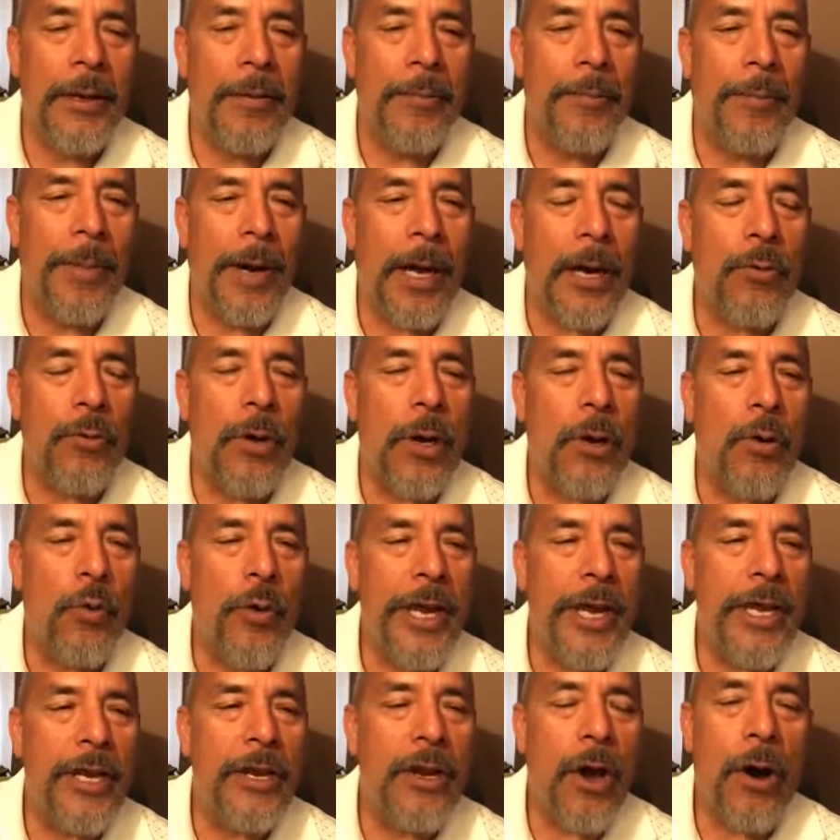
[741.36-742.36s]
but when
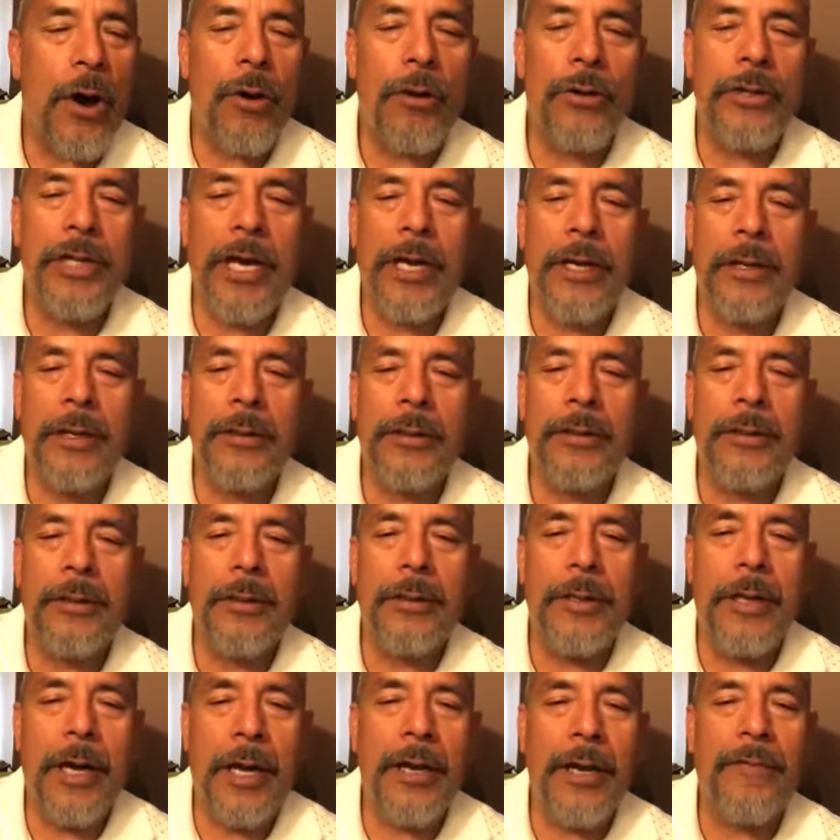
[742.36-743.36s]
we know that
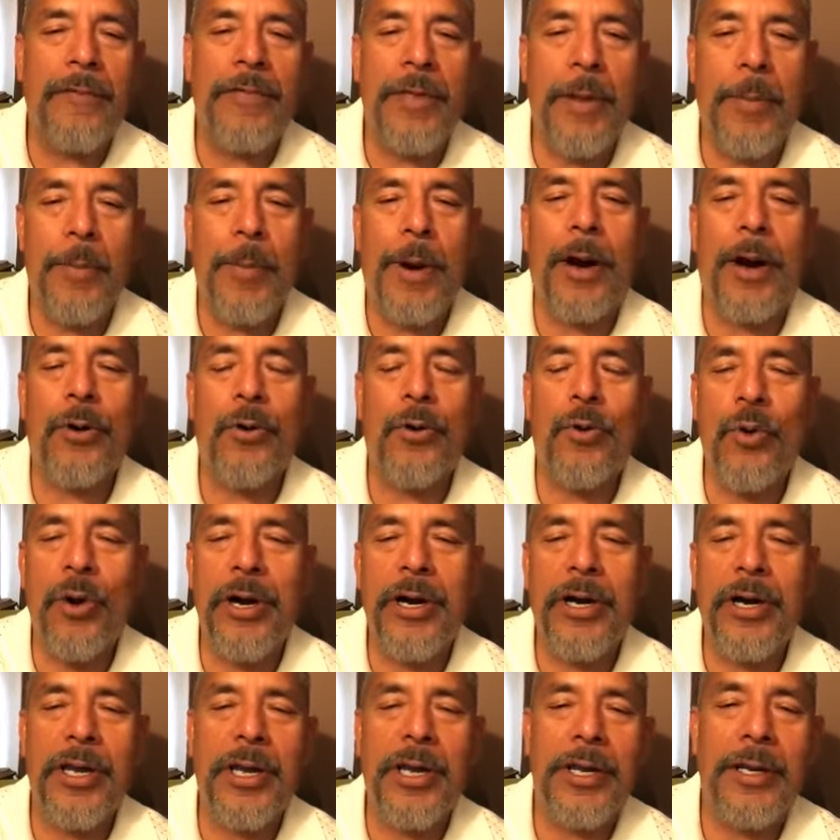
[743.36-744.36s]
none of them are
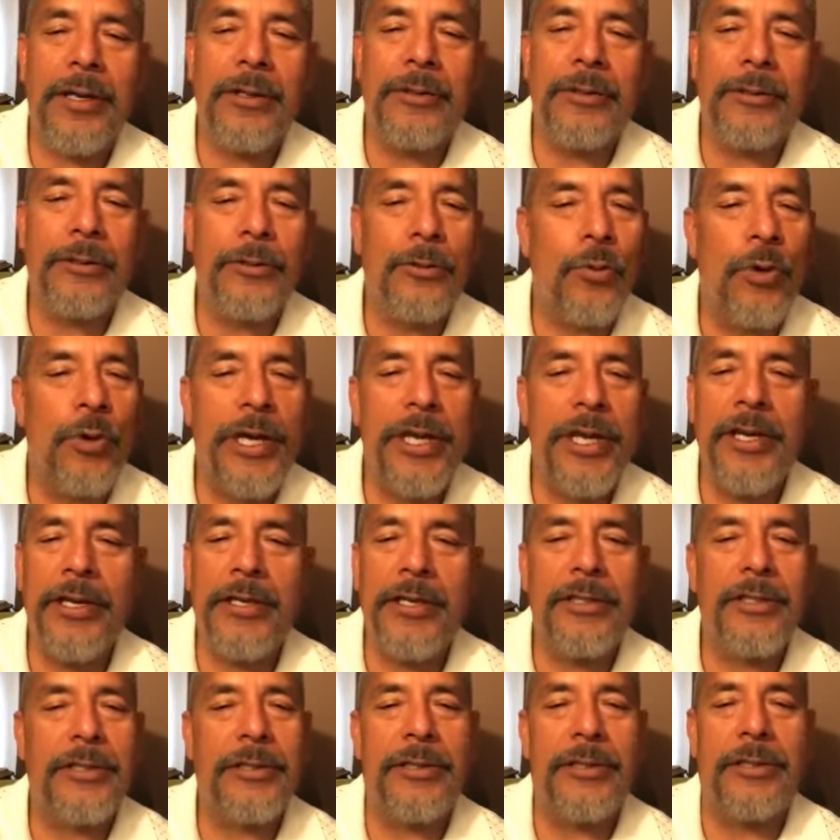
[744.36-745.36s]
working, we
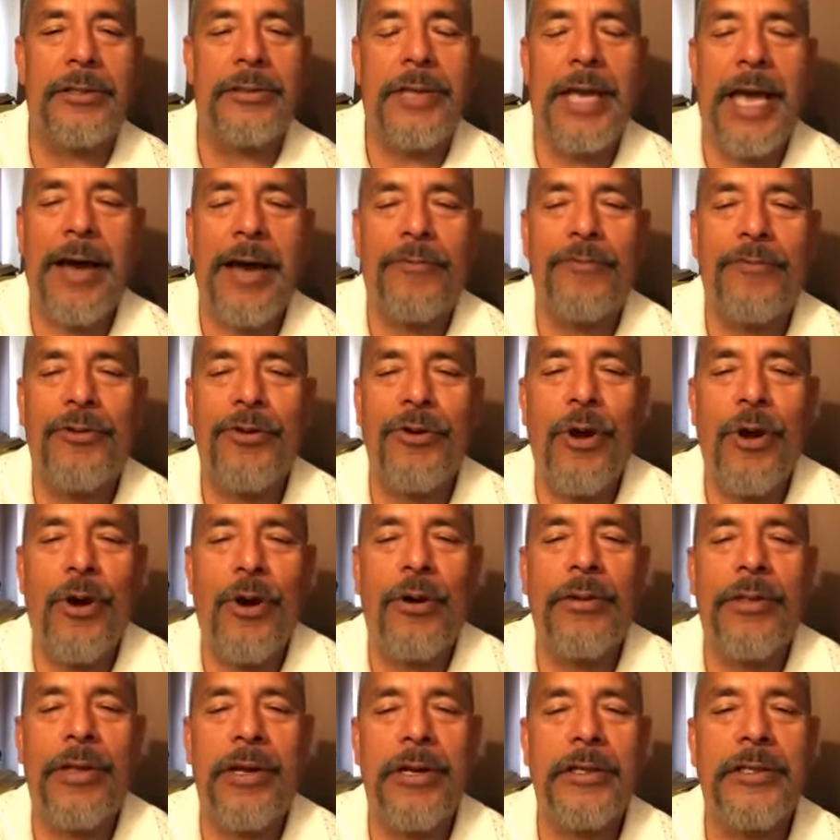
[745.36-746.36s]
just have to know
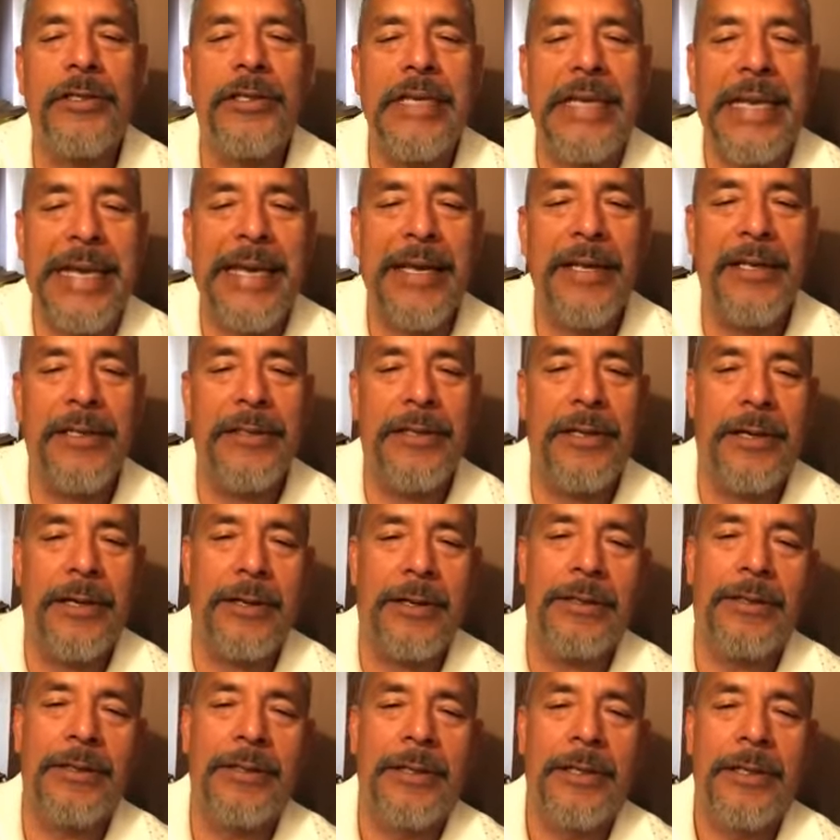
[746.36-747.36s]
there's needs
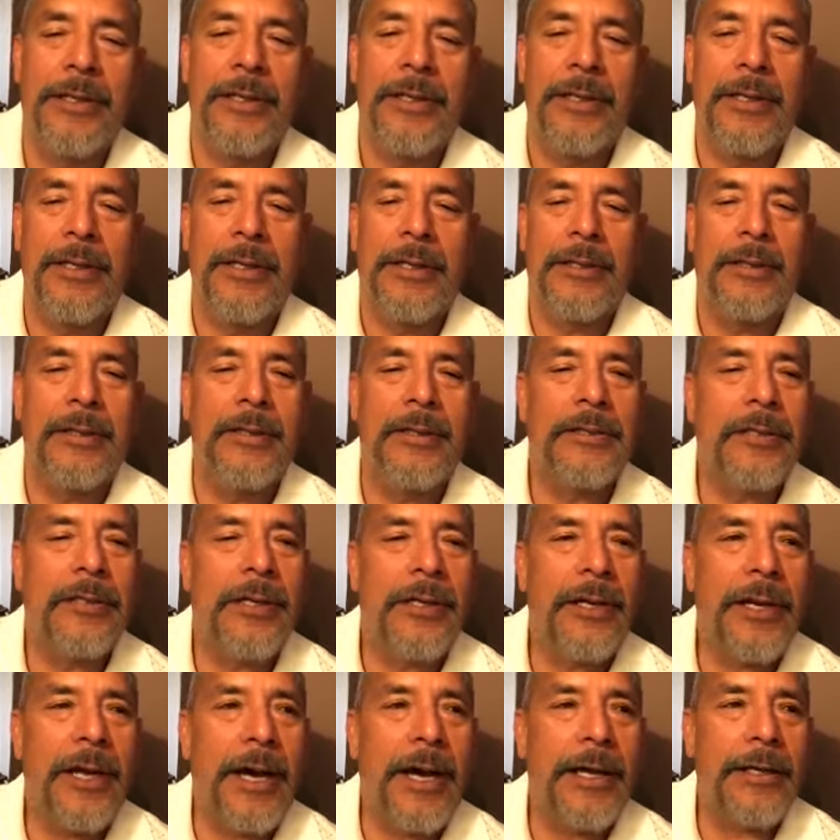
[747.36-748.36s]
there. These are
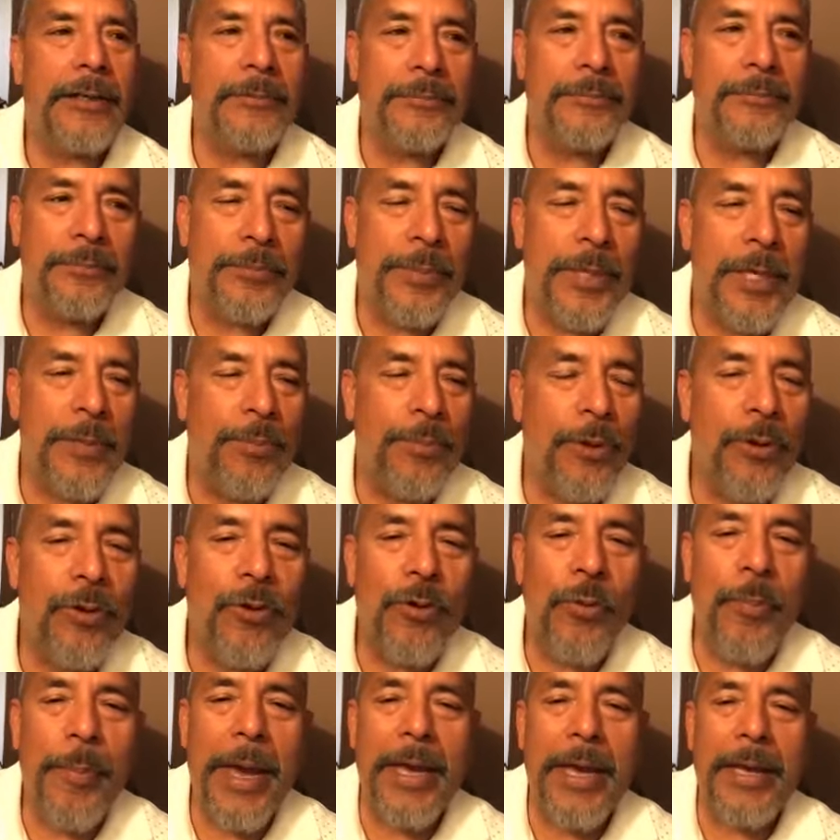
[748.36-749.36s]
not people
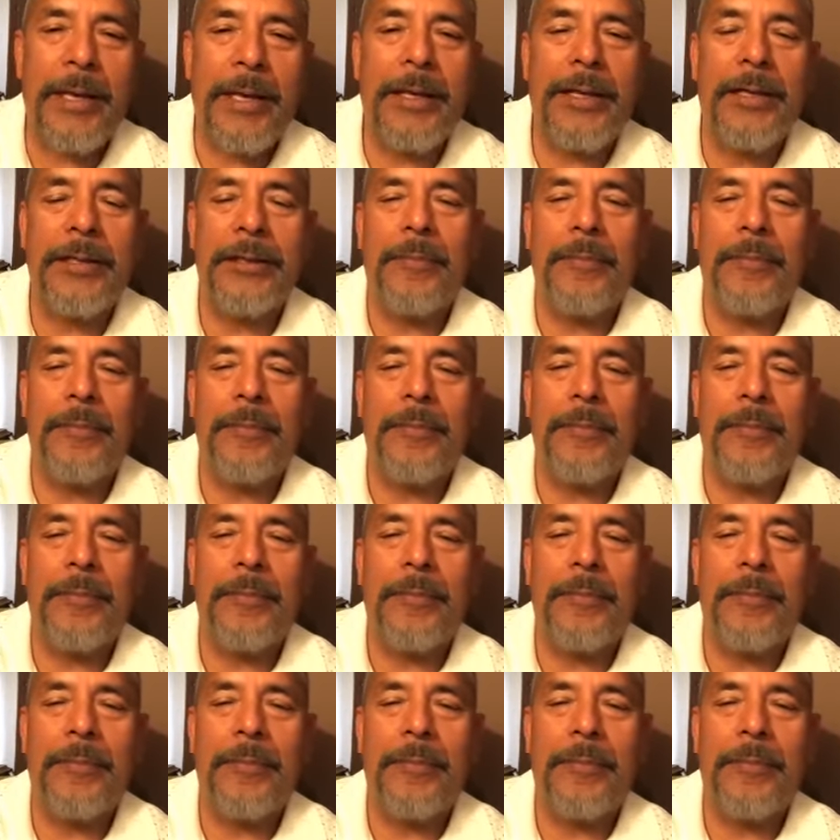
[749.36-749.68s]
who make